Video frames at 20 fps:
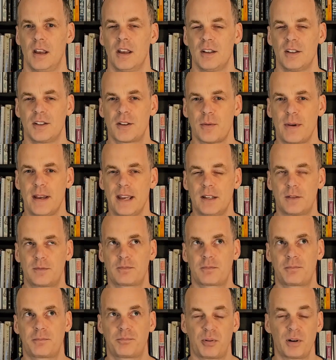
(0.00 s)
So it is
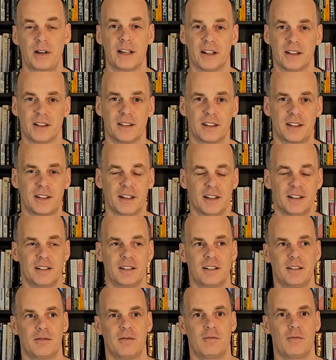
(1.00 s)
brilliant that
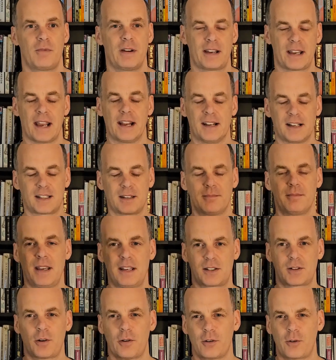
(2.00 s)
we're getting some
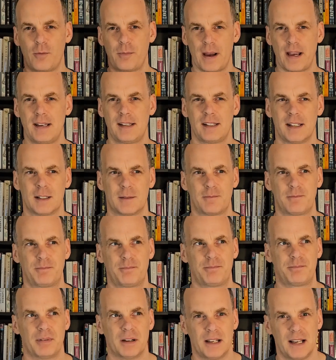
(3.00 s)
historical basis,
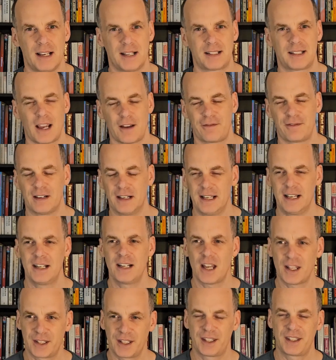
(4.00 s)
but it's definitely
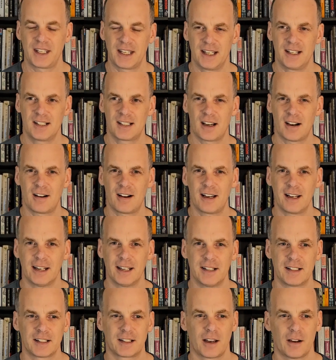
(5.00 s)
another thing
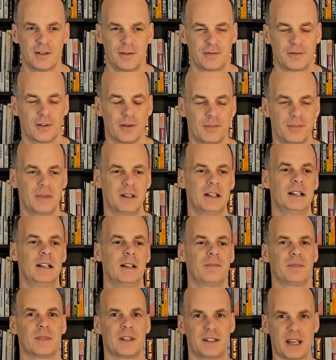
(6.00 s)
entirely to go from
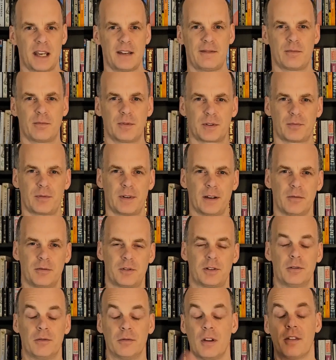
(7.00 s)
David was real
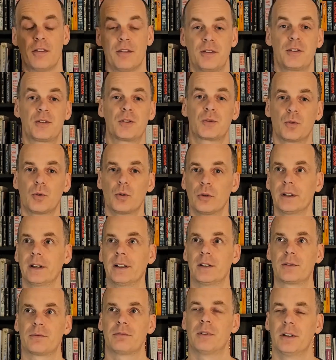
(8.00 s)
to the story
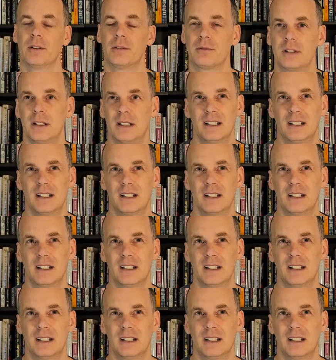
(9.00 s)
is real.